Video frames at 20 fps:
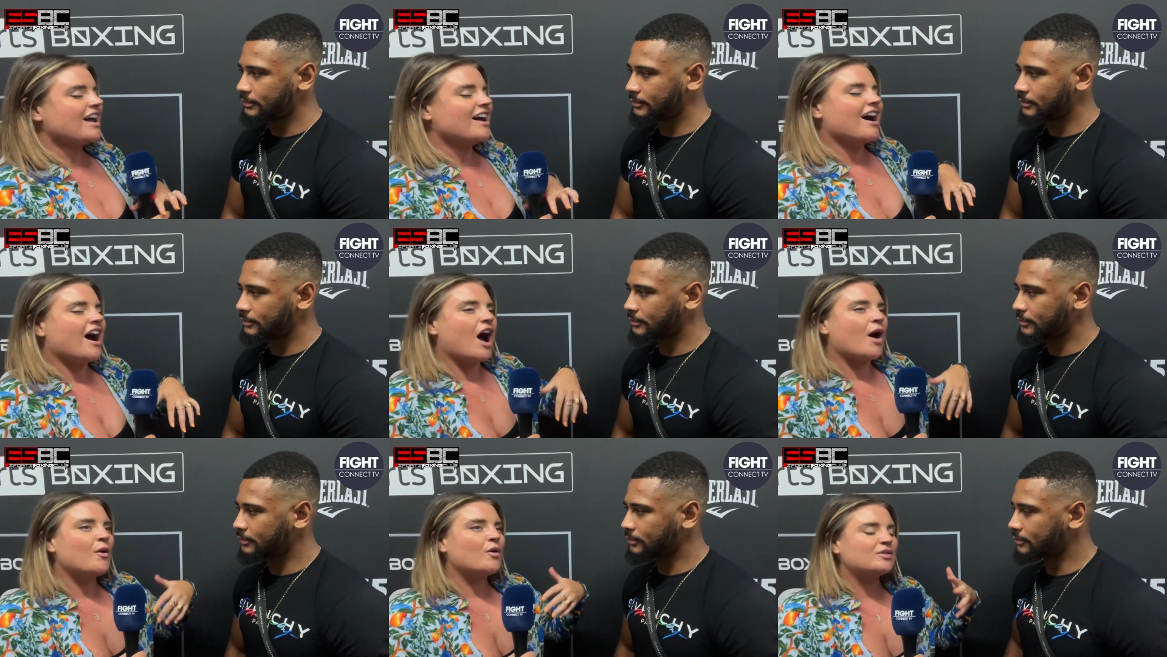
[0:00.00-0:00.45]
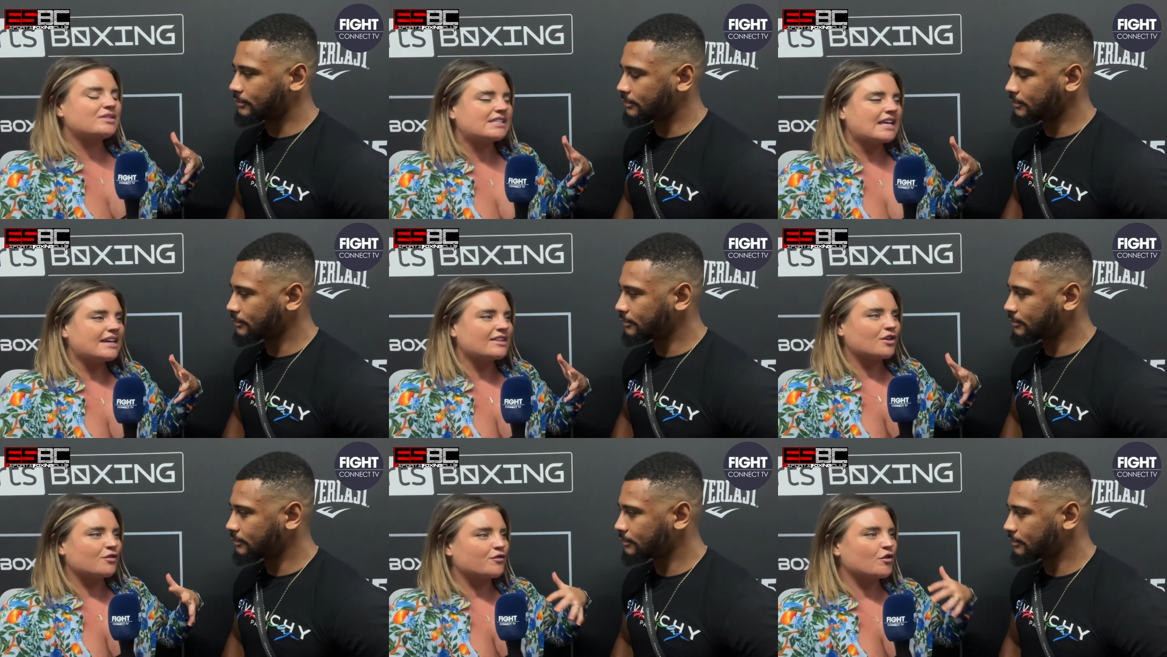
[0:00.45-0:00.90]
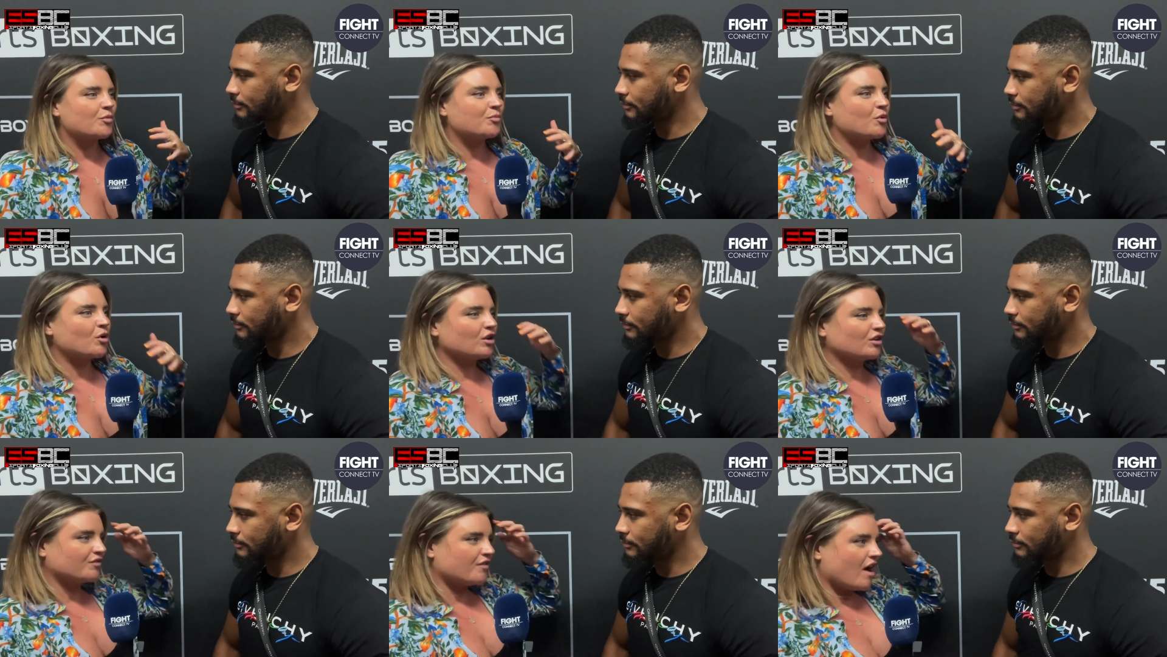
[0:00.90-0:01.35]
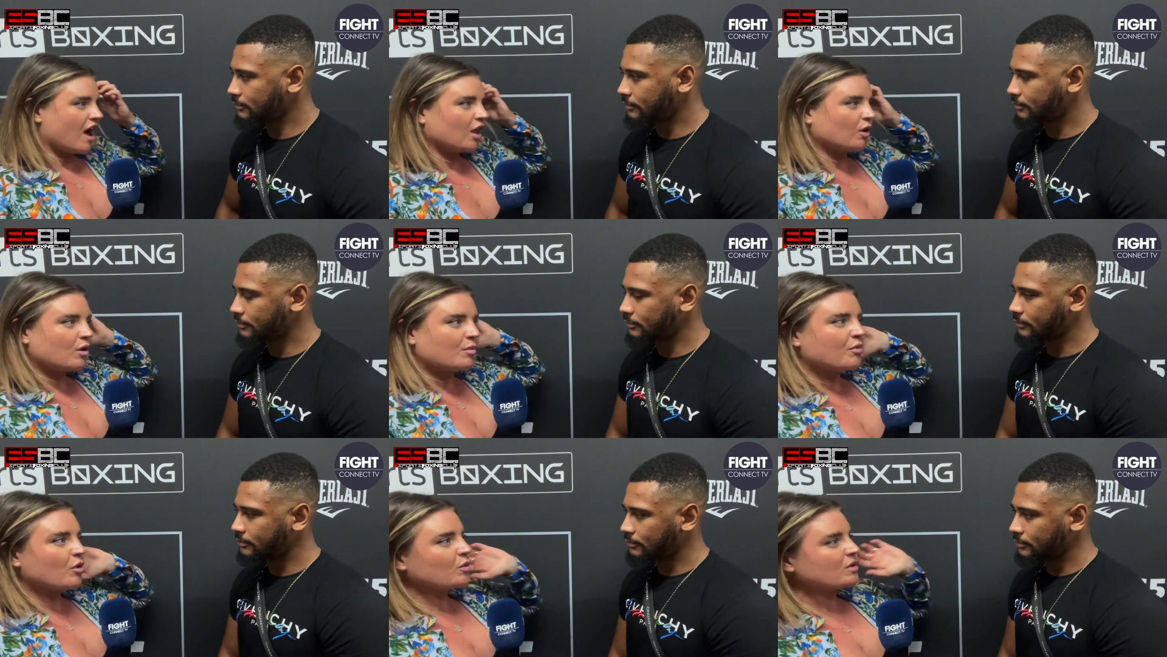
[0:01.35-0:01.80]
Speaker 1: I won't say the football following,
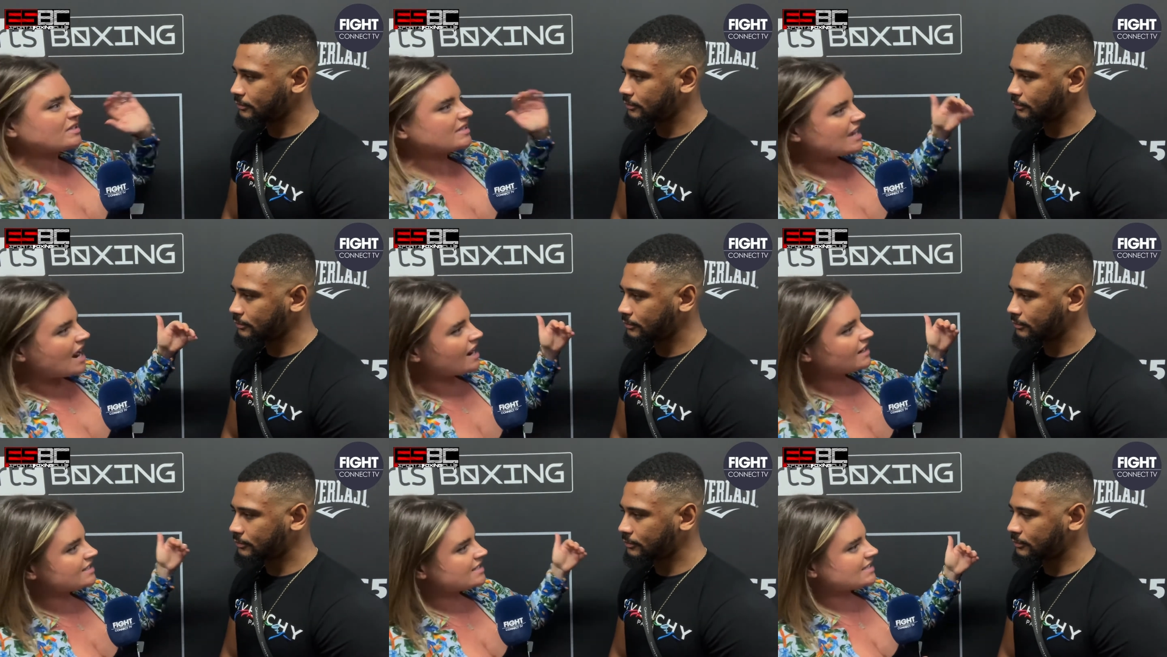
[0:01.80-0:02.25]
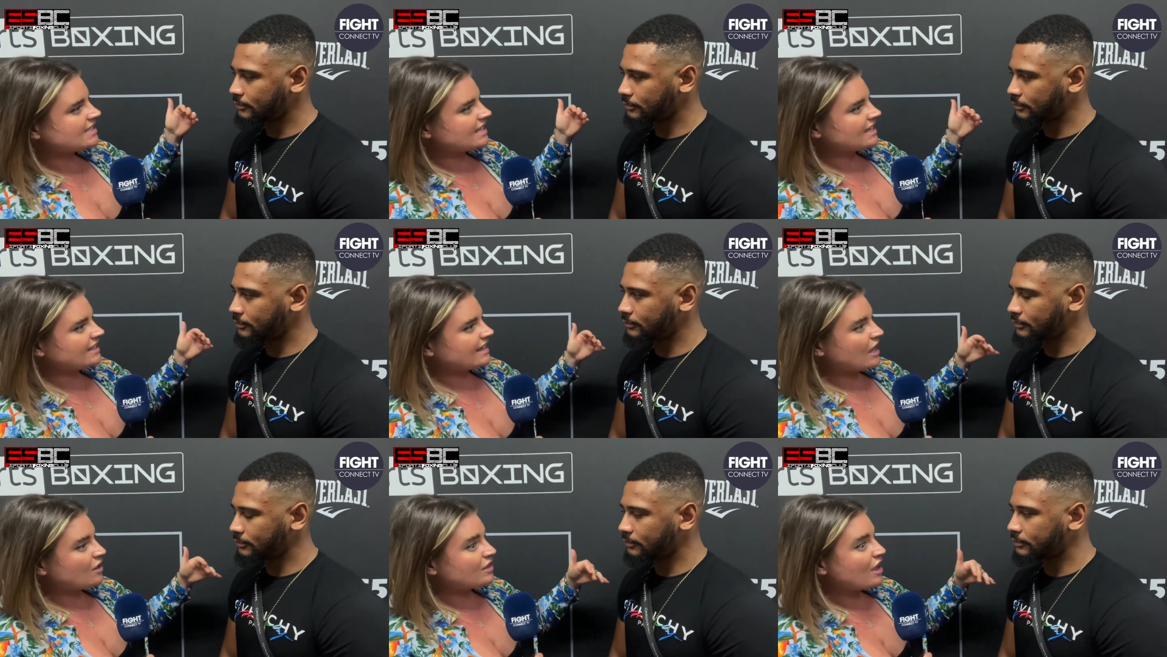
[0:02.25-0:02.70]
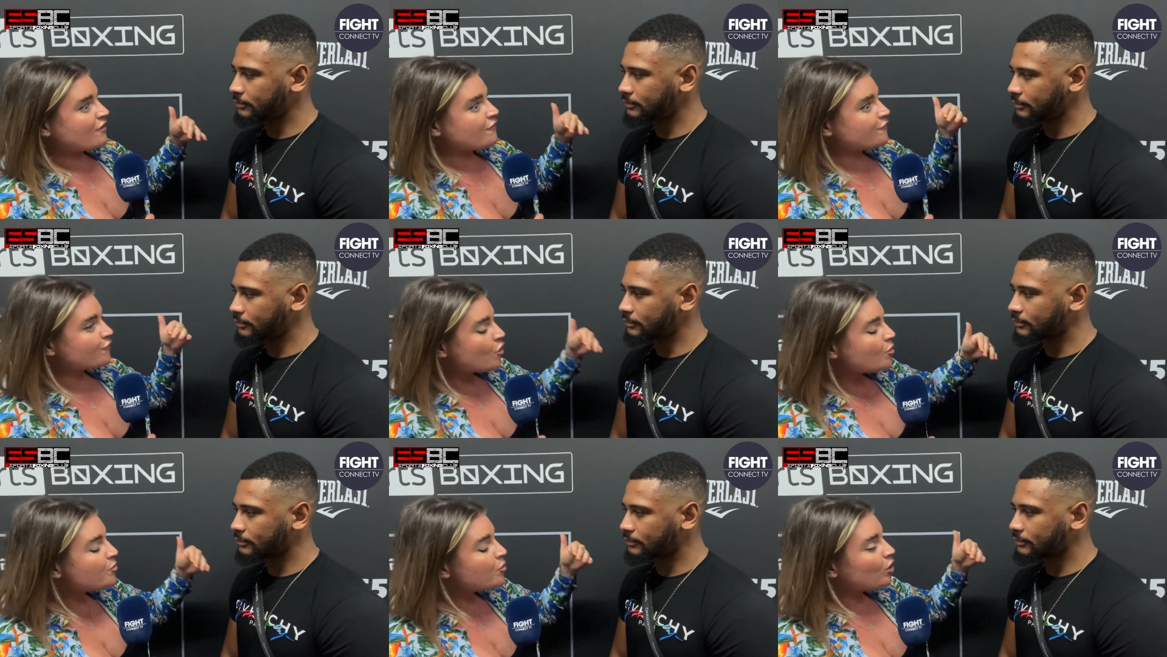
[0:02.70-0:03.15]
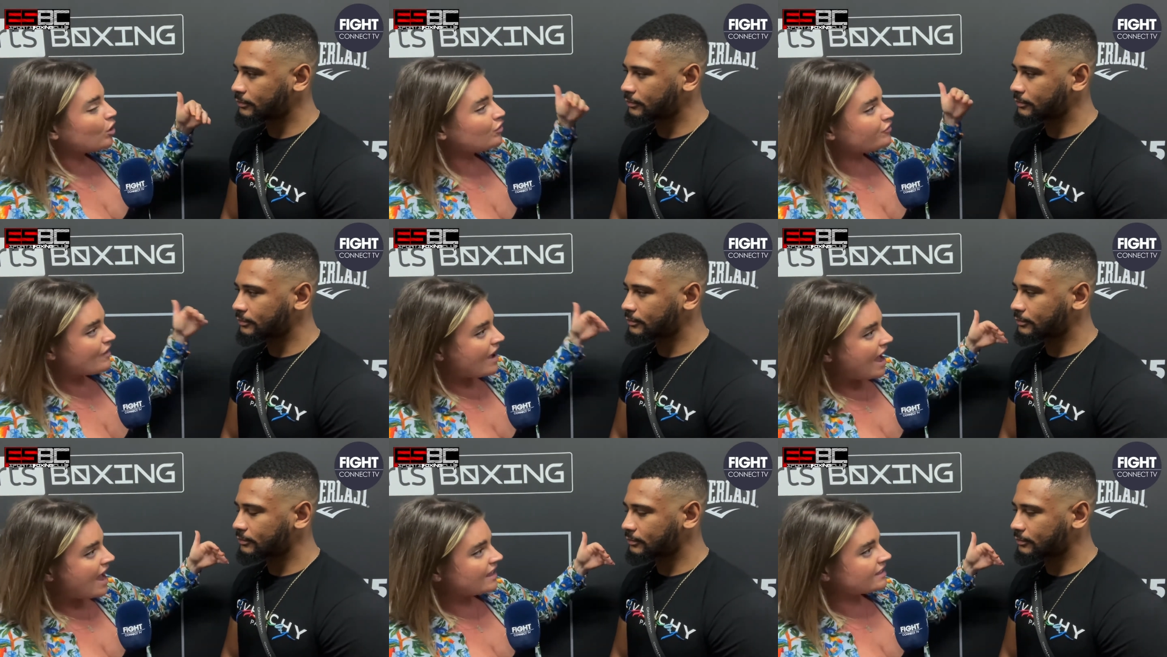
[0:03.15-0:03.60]
but we're starting to see it now that football
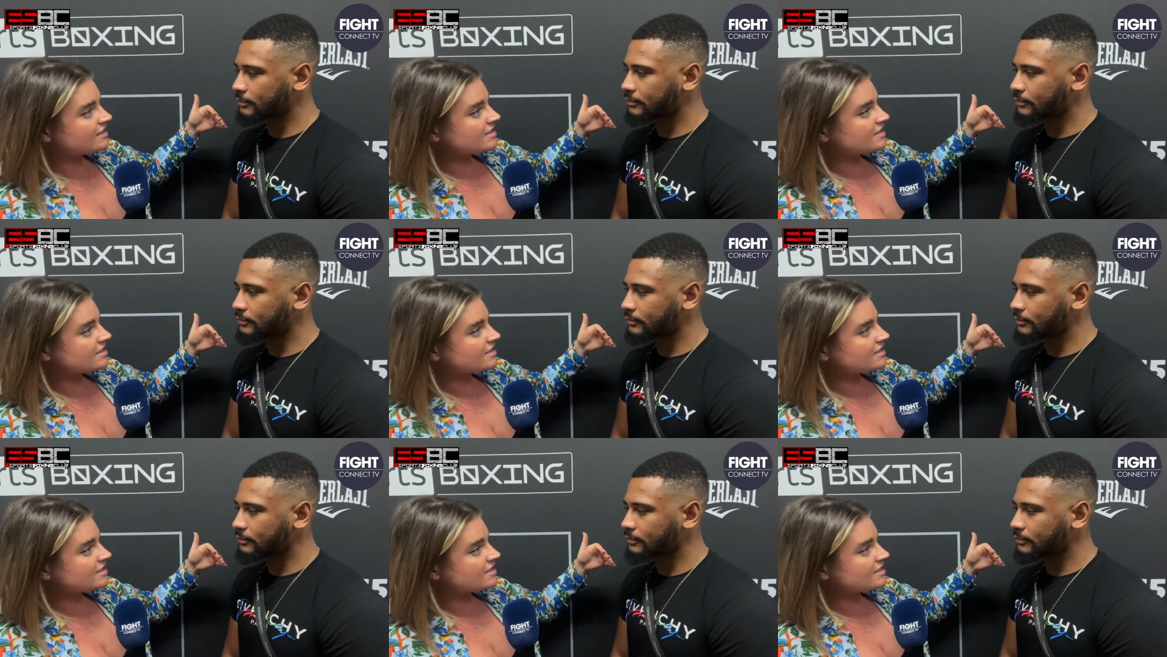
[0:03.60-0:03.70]
fans